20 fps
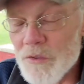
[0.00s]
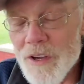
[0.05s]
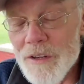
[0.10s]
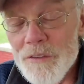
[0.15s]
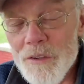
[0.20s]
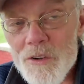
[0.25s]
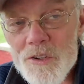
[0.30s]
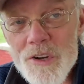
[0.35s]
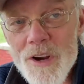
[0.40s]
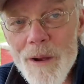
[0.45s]

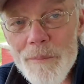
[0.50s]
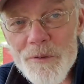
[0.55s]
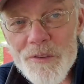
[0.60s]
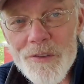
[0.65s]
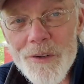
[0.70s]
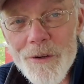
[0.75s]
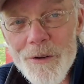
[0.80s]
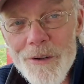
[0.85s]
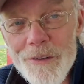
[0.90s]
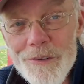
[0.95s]
their job
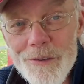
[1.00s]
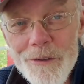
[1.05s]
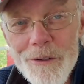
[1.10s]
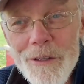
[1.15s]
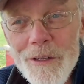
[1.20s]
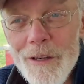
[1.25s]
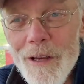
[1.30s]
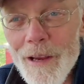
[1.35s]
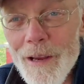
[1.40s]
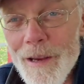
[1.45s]

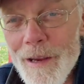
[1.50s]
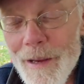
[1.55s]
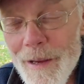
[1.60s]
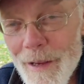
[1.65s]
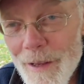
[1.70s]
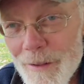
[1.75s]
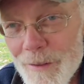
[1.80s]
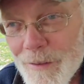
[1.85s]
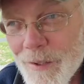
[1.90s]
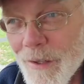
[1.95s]
seriously
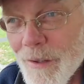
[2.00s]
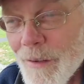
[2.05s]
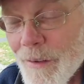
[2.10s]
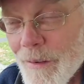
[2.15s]
and,